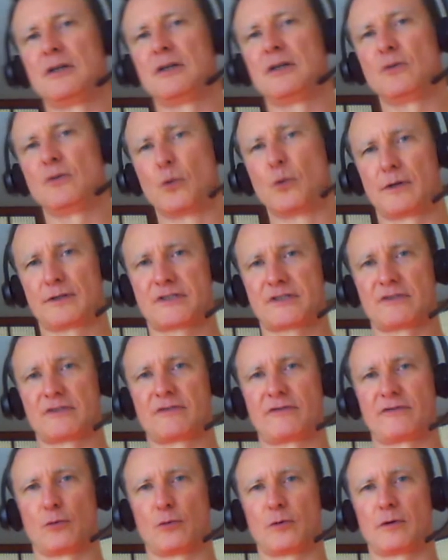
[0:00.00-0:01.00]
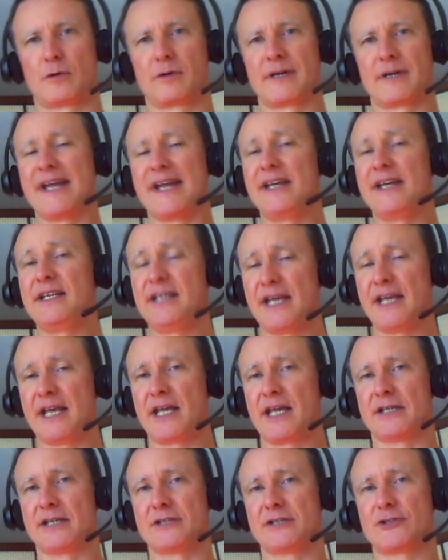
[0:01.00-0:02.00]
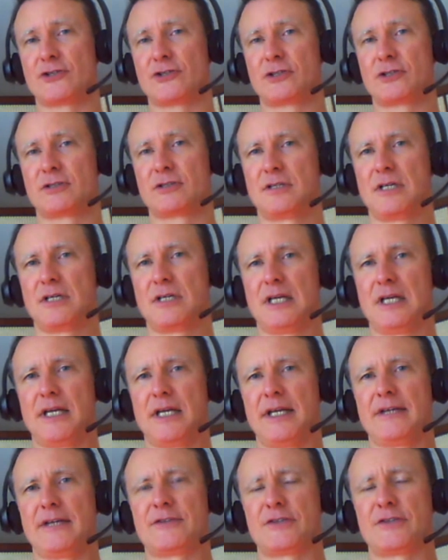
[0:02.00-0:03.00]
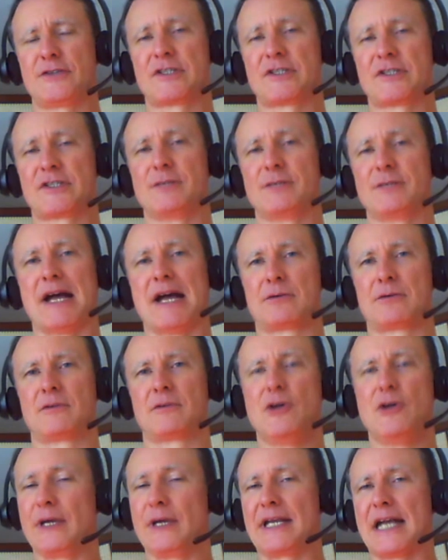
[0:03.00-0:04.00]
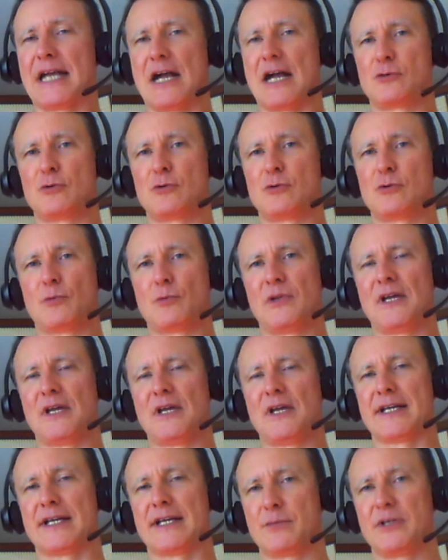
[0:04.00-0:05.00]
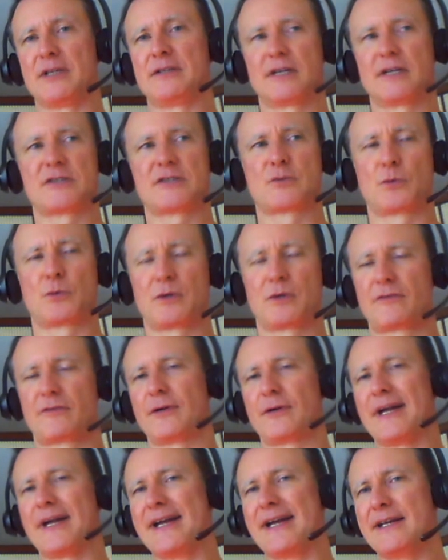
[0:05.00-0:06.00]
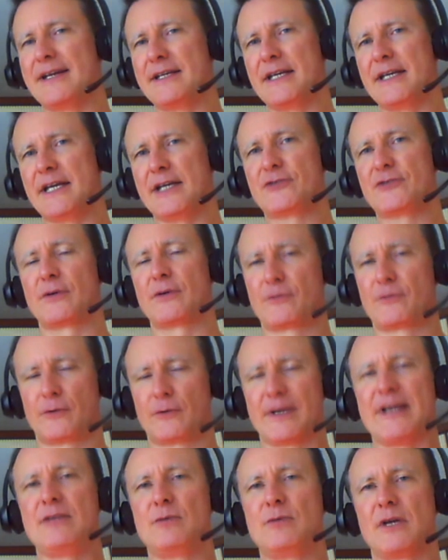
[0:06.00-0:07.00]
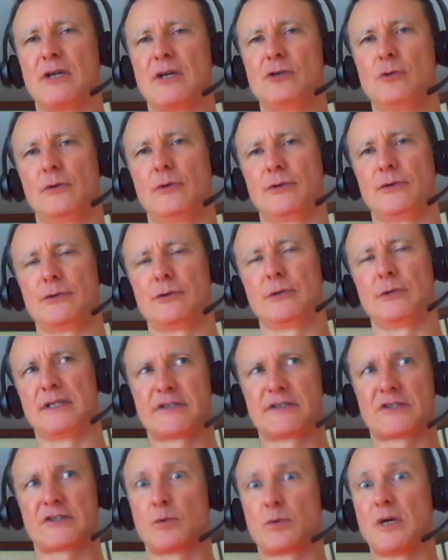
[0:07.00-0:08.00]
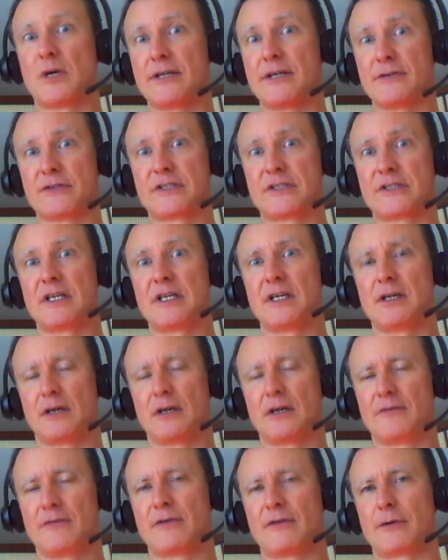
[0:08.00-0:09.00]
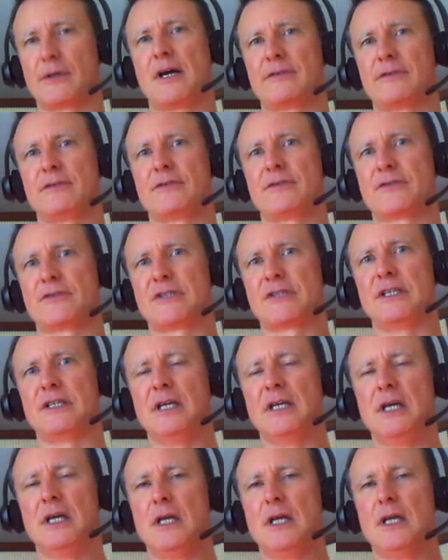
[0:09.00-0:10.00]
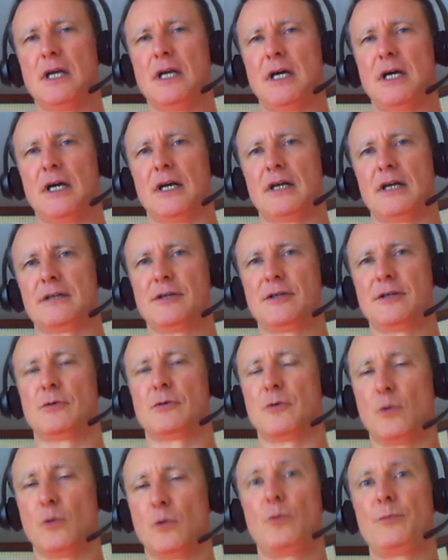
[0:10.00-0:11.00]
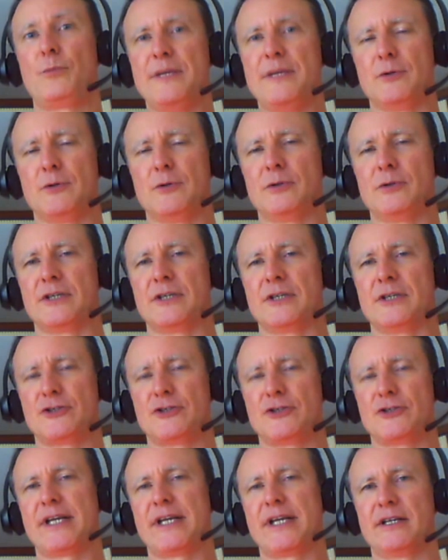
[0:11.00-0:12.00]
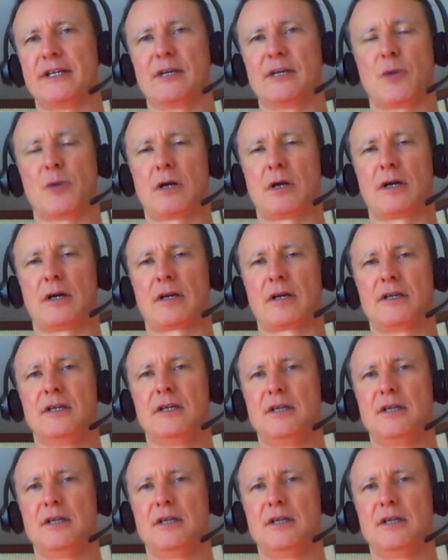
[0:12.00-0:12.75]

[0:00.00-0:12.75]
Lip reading: works for any age. It's just a matter of knowing how to apply it, but it does work for any age, for anyone who will do it. And this is why you see, very often you see, old people in China in a park,